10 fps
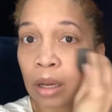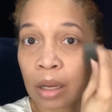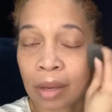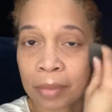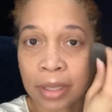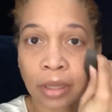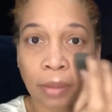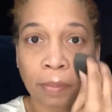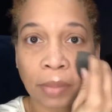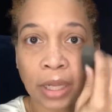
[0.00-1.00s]
I mean the
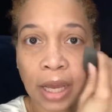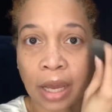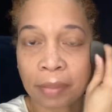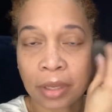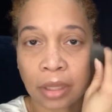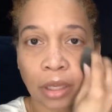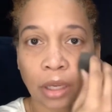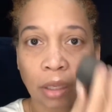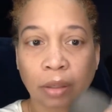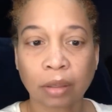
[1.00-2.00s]

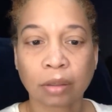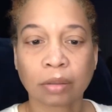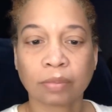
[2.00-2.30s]
blender.